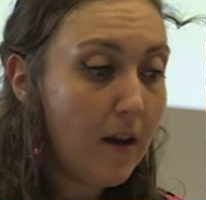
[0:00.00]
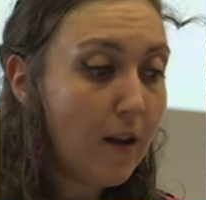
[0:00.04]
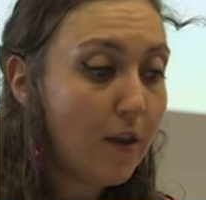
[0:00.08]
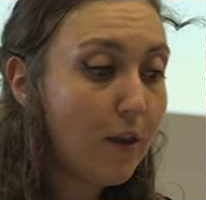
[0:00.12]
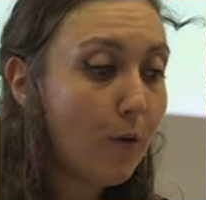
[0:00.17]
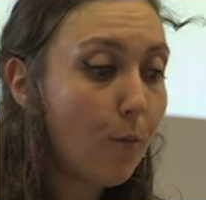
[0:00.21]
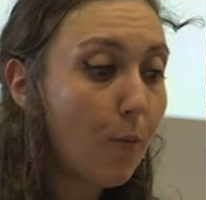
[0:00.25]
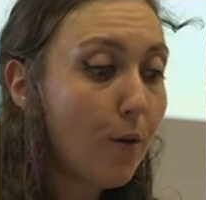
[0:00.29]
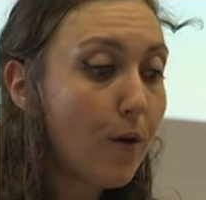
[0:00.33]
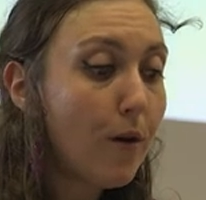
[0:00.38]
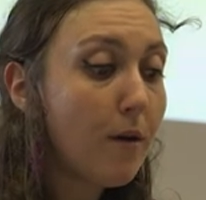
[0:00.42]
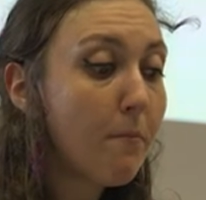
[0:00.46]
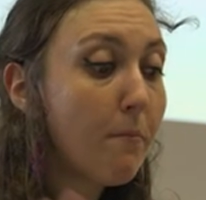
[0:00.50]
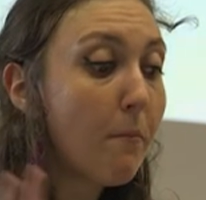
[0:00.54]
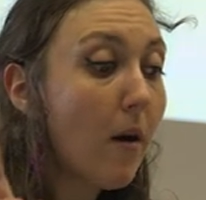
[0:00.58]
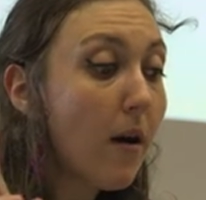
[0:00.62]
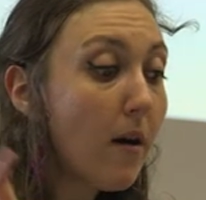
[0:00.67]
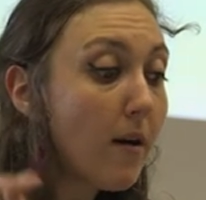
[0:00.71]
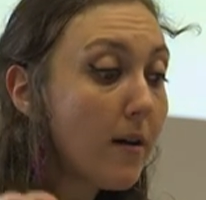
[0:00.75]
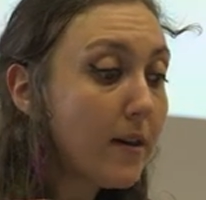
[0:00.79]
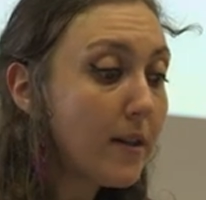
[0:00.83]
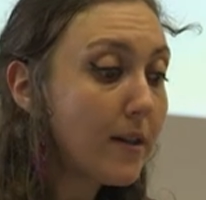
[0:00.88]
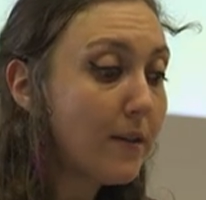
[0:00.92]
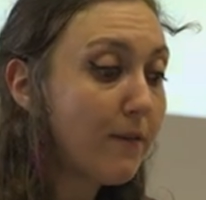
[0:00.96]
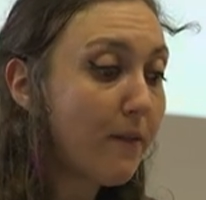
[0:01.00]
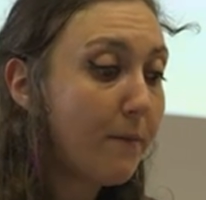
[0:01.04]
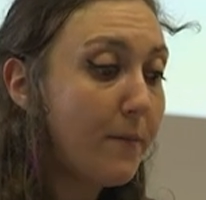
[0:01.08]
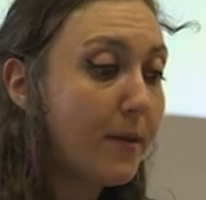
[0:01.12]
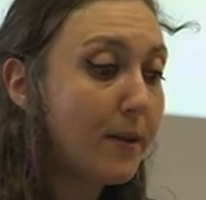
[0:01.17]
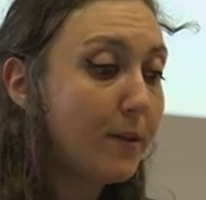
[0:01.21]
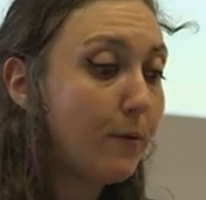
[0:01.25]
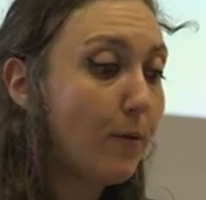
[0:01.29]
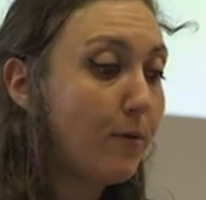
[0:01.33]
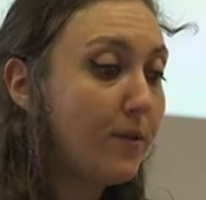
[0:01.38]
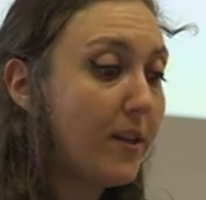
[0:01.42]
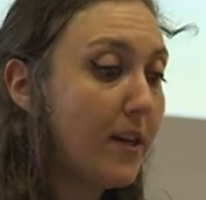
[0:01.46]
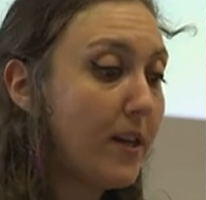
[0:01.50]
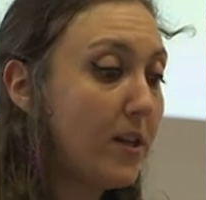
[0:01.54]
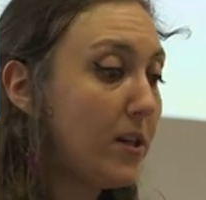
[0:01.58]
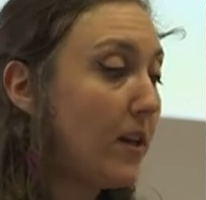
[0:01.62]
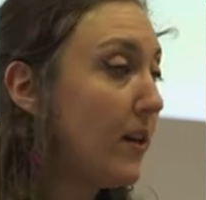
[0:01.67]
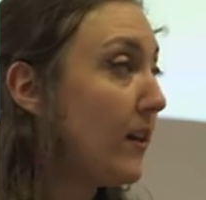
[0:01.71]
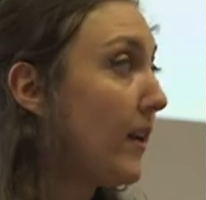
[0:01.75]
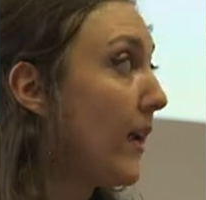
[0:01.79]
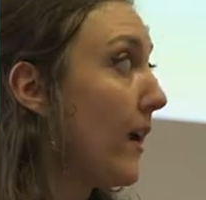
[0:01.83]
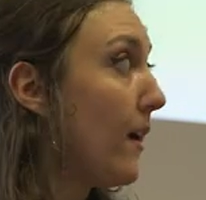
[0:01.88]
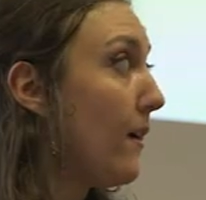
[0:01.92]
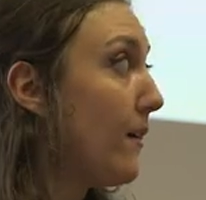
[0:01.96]
The word marks from this
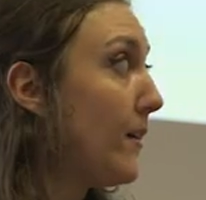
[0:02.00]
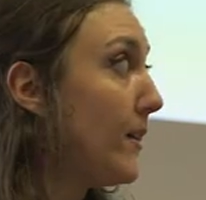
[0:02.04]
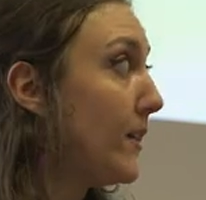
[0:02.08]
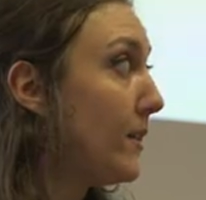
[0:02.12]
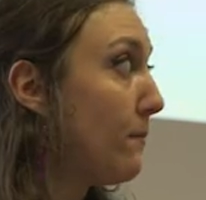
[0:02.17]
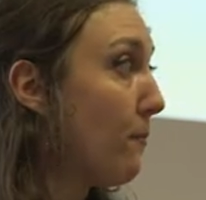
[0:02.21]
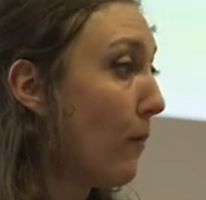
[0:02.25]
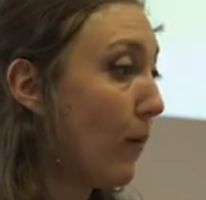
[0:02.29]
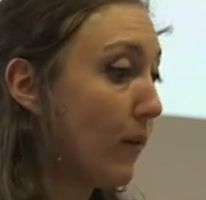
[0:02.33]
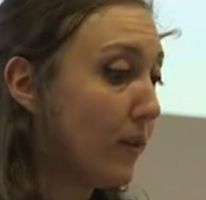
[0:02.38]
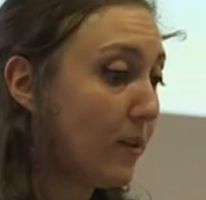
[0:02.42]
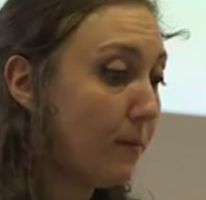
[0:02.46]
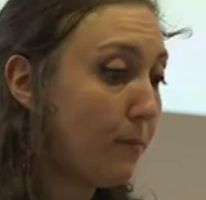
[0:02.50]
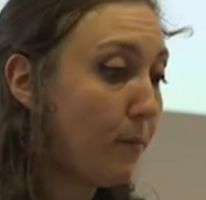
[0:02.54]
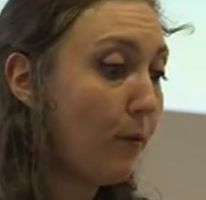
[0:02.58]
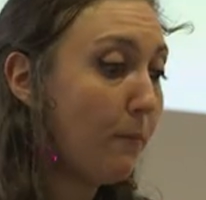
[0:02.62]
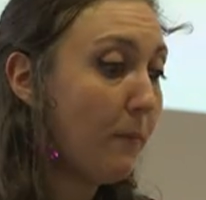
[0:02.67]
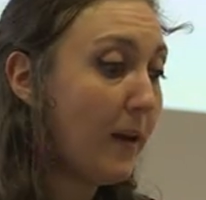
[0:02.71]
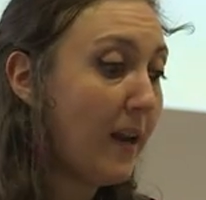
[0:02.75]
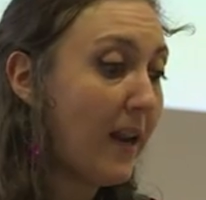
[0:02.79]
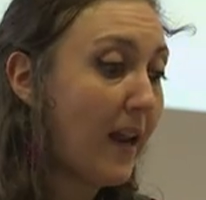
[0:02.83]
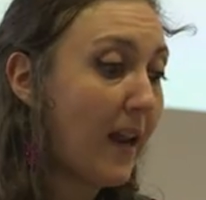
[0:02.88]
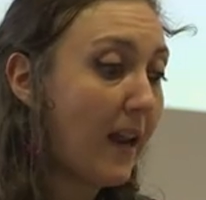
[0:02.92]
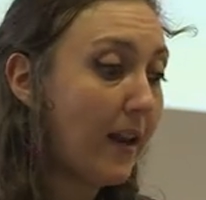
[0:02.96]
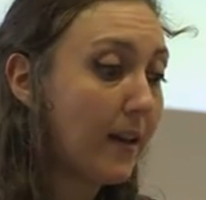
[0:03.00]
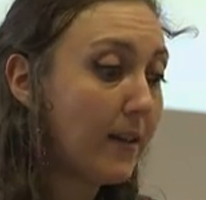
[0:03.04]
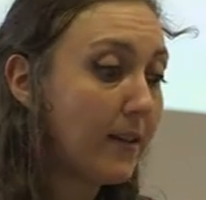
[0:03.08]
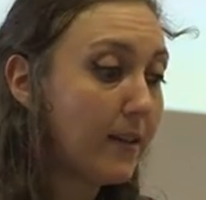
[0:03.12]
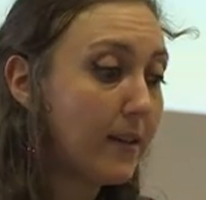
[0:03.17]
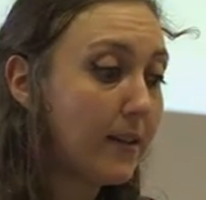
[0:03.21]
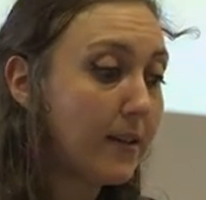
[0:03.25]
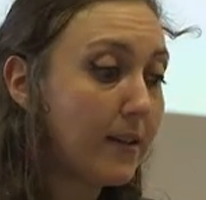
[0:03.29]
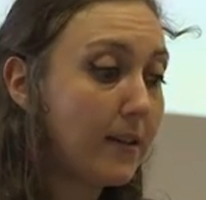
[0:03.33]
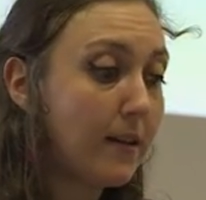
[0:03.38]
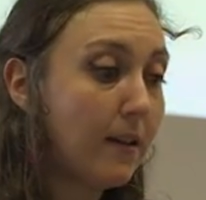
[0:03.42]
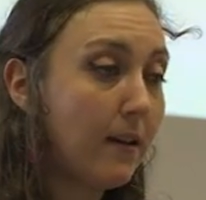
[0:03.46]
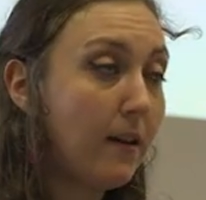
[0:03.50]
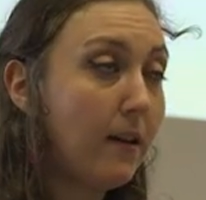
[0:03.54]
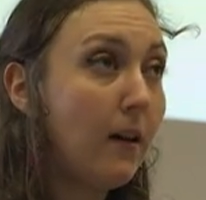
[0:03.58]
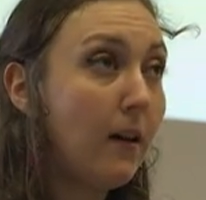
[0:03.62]
quotation carries multiple meanings.